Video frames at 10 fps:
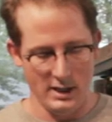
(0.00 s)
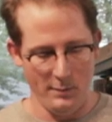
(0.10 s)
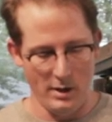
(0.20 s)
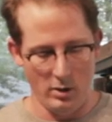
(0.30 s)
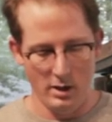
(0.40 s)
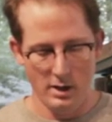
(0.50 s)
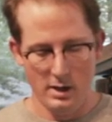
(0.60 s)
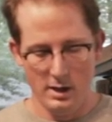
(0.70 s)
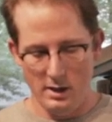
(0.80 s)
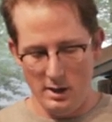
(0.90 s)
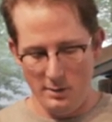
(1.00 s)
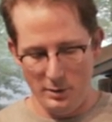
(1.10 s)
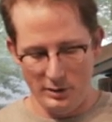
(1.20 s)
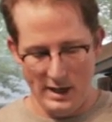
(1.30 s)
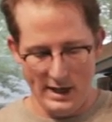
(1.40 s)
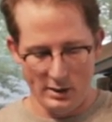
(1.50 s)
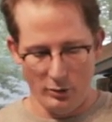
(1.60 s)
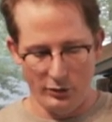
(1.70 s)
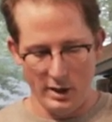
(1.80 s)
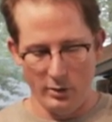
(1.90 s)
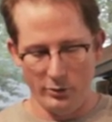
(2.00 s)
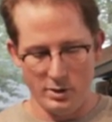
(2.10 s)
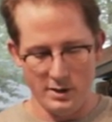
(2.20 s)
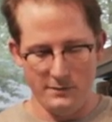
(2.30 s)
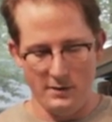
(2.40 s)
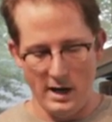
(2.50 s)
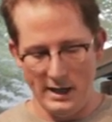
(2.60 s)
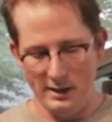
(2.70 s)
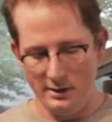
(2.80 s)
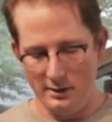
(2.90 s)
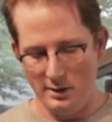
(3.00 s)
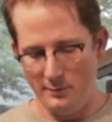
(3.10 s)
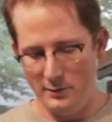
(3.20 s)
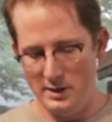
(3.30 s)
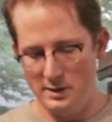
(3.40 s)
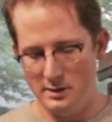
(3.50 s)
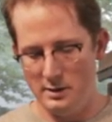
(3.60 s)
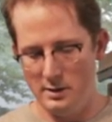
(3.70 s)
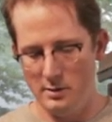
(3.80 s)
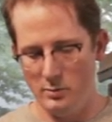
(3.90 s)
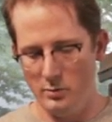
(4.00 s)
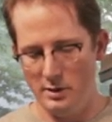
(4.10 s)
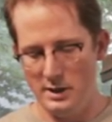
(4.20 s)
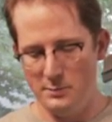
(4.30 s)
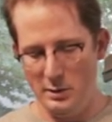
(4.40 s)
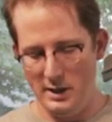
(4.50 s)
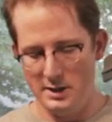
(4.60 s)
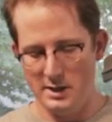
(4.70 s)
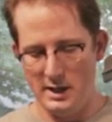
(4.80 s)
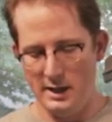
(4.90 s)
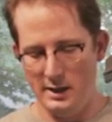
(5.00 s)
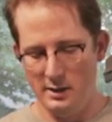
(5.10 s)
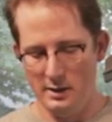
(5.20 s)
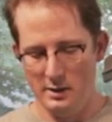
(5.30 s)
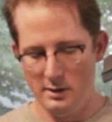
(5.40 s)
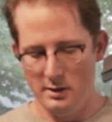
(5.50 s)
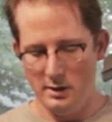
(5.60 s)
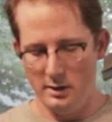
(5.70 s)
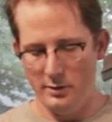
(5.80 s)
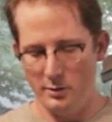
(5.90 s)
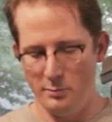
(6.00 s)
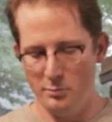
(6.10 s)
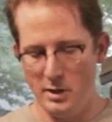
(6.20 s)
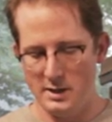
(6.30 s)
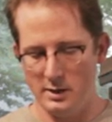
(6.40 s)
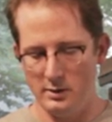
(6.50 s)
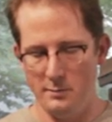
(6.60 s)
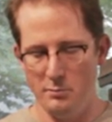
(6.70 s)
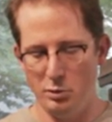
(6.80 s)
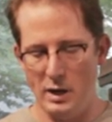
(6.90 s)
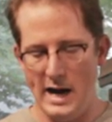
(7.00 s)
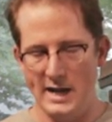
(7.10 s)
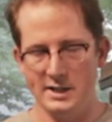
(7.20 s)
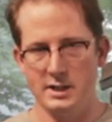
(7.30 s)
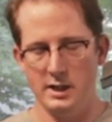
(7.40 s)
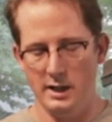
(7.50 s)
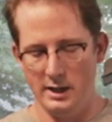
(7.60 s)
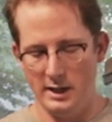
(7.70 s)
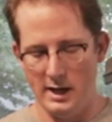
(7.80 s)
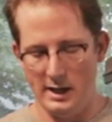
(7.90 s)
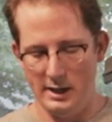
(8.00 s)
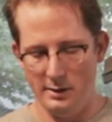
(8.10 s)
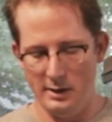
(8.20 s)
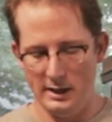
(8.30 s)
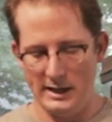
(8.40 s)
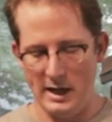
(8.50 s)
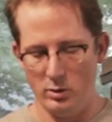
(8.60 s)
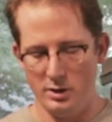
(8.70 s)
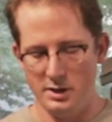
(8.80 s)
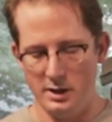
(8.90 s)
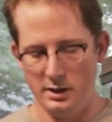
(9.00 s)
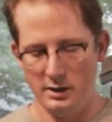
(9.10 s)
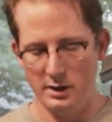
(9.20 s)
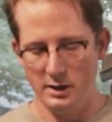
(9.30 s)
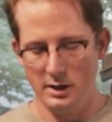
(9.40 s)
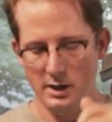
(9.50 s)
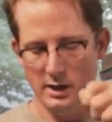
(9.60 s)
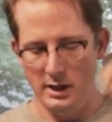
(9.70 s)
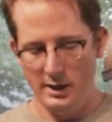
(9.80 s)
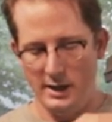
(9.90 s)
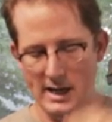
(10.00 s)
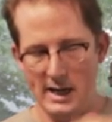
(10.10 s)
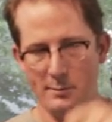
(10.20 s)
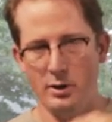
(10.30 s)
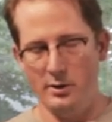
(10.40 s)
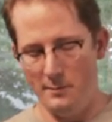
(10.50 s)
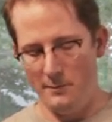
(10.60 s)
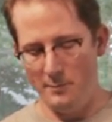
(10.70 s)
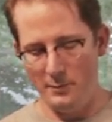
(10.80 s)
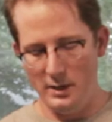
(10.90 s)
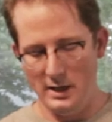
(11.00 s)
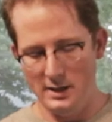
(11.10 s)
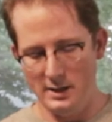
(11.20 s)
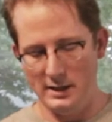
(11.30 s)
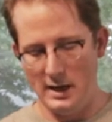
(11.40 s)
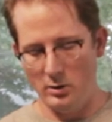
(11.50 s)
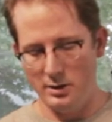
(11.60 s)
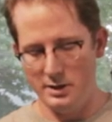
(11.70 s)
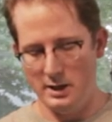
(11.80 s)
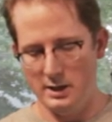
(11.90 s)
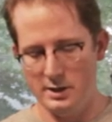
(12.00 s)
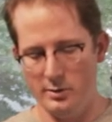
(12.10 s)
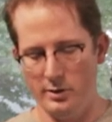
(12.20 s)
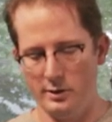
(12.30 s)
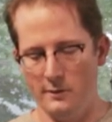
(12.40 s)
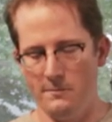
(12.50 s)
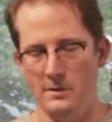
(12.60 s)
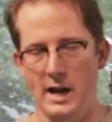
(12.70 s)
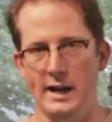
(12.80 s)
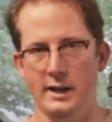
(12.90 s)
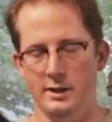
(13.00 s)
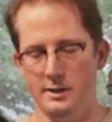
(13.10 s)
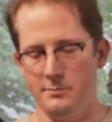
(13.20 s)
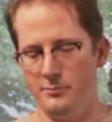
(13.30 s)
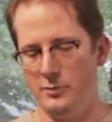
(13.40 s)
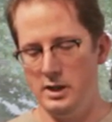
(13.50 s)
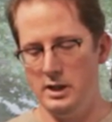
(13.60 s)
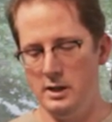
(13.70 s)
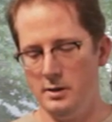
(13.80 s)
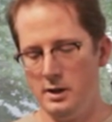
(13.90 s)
came out. Um, but the handle scales are just fine. Um, these, these pins, I, uh, they're basically brass and then I uh, countersunk and then hammered them into the countersink so that they're flat and that the